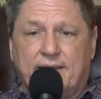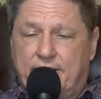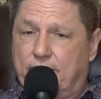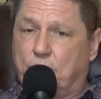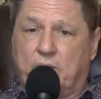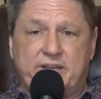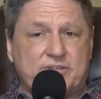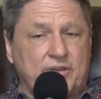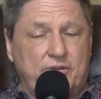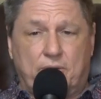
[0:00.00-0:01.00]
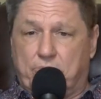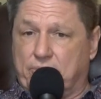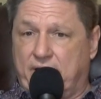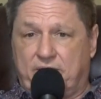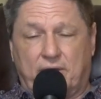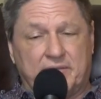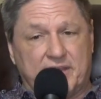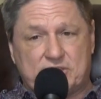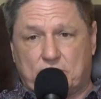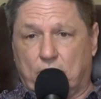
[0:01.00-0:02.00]
You're wasting your breath on
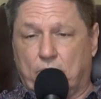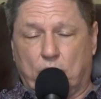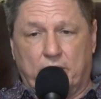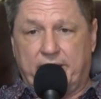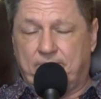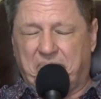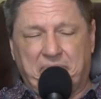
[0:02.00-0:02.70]
this old boy.